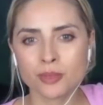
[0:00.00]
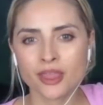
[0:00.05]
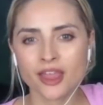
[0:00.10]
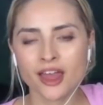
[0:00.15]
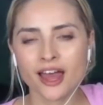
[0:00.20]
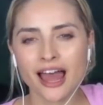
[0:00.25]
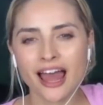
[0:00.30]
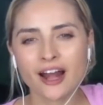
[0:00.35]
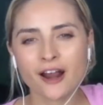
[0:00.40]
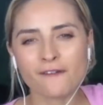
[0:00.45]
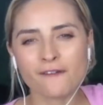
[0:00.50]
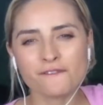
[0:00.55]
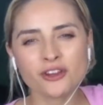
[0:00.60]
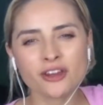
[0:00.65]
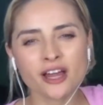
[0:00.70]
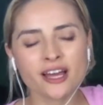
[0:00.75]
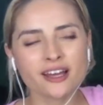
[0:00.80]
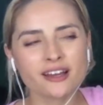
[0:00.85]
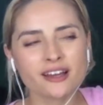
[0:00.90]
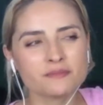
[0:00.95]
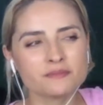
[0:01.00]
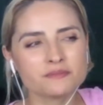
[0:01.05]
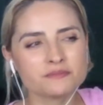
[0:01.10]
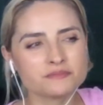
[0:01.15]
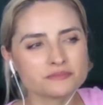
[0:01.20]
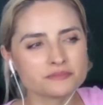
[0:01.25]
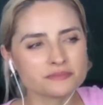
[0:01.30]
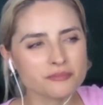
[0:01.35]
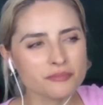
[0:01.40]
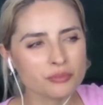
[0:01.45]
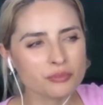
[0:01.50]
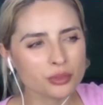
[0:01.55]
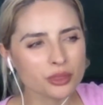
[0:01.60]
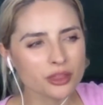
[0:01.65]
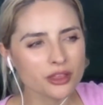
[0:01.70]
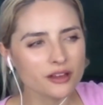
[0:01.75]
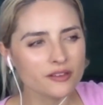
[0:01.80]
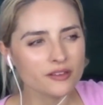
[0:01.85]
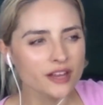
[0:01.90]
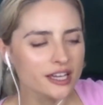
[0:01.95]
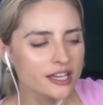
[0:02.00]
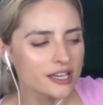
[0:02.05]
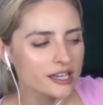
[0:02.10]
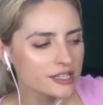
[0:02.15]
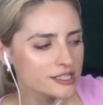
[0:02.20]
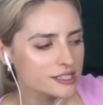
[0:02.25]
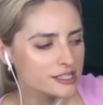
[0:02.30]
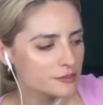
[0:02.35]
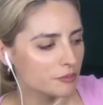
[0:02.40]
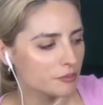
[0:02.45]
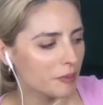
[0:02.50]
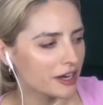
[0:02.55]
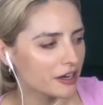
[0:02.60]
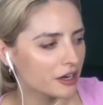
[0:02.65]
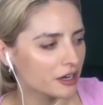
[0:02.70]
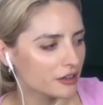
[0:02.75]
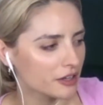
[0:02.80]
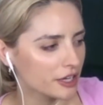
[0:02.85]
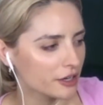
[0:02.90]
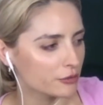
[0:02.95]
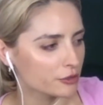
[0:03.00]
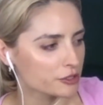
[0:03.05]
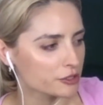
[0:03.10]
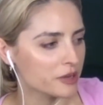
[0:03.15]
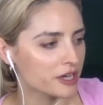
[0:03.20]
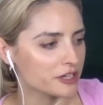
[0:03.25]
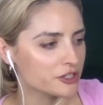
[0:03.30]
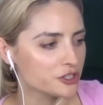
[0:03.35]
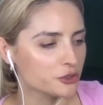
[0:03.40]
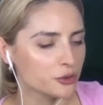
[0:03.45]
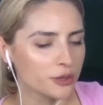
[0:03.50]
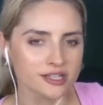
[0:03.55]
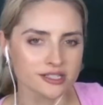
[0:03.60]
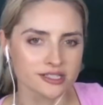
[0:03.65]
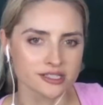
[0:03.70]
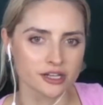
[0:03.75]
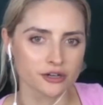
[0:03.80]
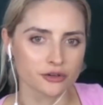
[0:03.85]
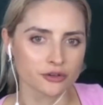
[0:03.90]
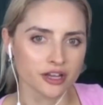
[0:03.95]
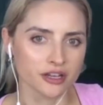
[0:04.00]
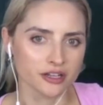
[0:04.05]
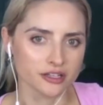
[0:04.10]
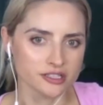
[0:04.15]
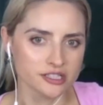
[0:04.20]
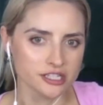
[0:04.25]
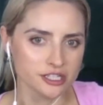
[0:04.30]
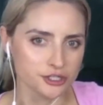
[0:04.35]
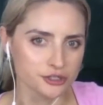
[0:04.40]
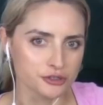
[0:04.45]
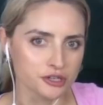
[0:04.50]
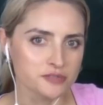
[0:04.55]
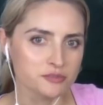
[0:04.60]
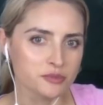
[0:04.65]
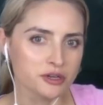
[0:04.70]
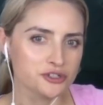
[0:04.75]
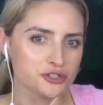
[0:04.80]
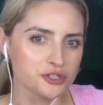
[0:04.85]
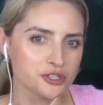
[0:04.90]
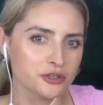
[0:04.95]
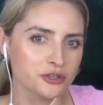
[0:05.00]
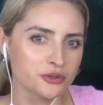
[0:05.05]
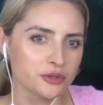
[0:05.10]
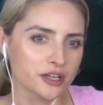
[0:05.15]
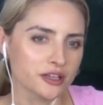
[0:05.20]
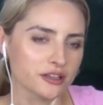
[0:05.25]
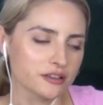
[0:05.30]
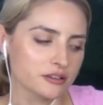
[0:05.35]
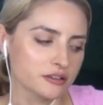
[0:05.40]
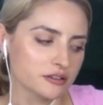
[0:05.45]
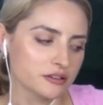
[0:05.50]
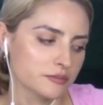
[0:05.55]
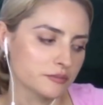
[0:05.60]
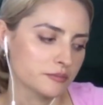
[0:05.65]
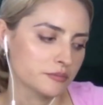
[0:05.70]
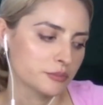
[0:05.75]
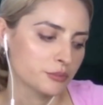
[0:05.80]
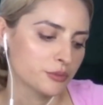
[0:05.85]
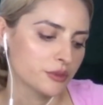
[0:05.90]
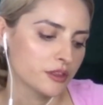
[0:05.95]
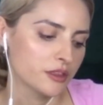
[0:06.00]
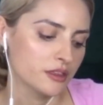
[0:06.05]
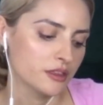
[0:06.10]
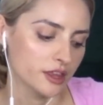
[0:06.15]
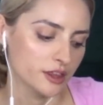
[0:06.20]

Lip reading: And I feel like kids might not like respect you as their like teacher as much, like it'd